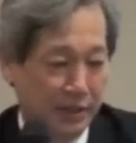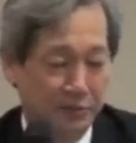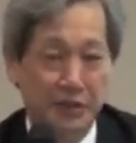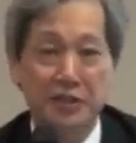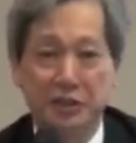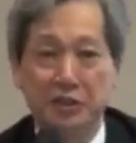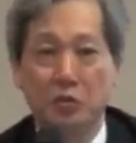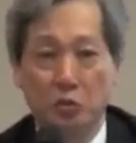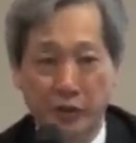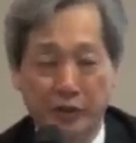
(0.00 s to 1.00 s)
a
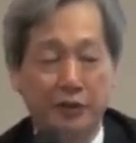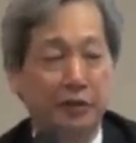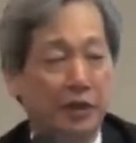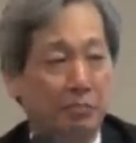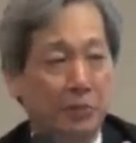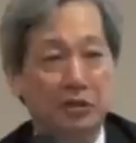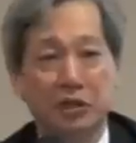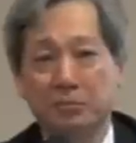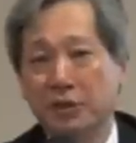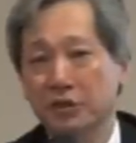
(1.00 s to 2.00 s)
region where
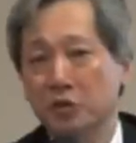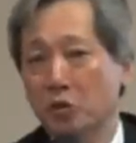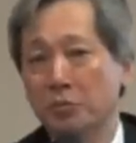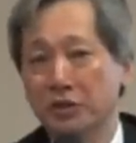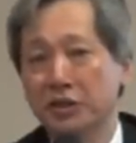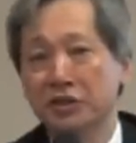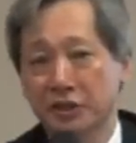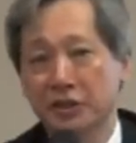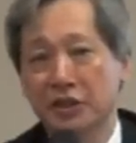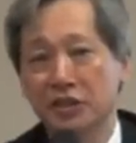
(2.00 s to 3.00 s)
multi-party
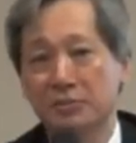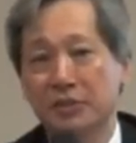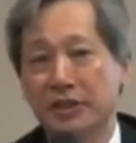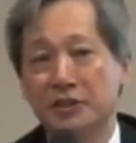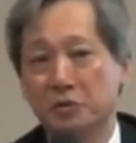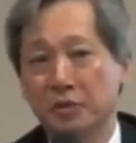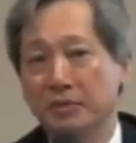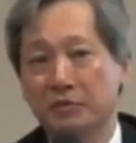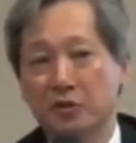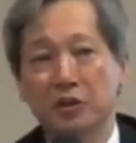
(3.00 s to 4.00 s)
competition has been
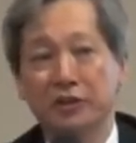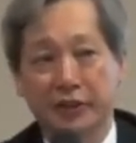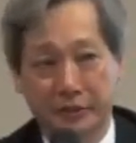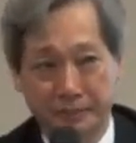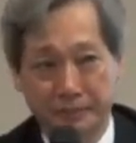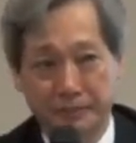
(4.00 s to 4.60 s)
extremely volatile.